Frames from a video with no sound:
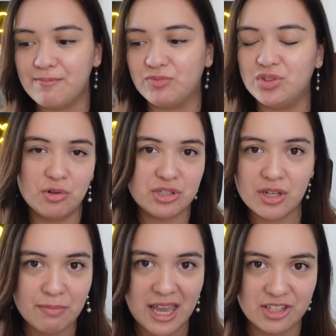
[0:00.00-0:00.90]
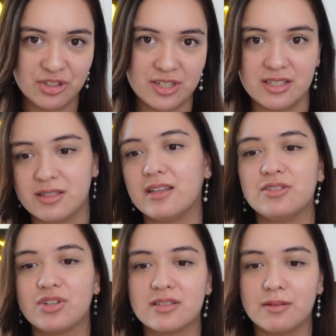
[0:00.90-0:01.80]
Notion pages,
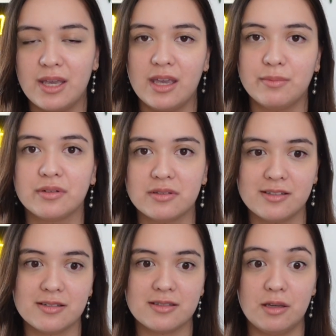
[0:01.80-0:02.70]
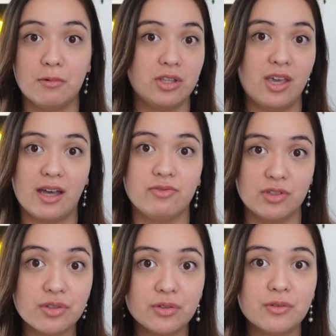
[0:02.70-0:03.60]
and just to be able to see what you had to
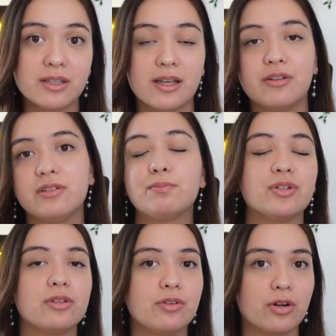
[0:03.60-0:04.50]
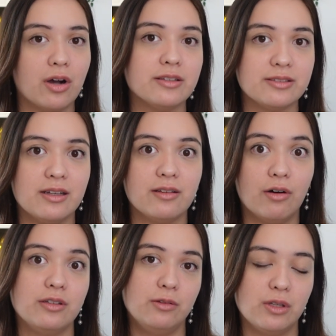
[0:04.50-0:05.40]
do and how to put your content
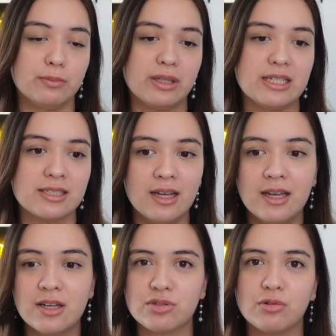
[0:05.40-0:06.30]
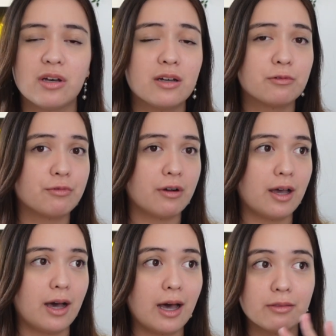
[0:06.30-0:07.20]
all in one place. So
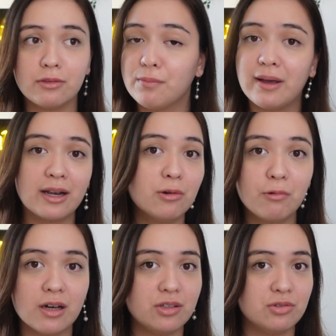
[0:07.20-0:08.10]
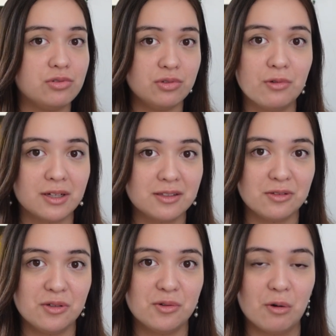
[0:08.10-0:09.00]
no matter what you do want to
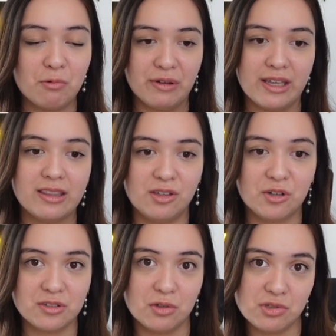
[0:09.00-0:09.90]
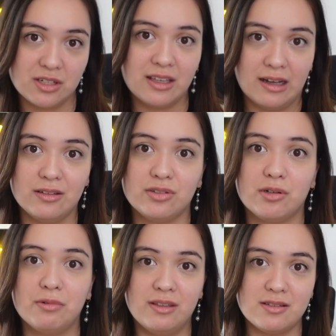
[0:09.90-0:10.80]
do with your Notion
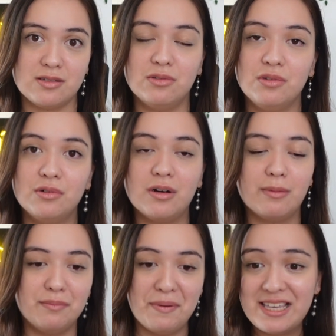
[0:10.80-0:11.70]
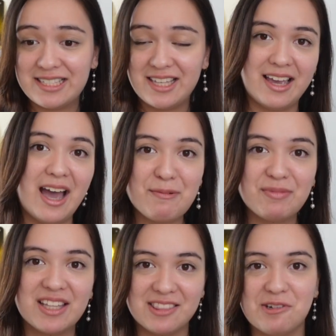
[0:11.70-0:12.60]
calendar, with this new amazing app
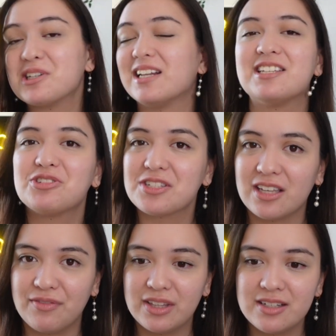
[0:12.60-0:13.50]
that Notion has just given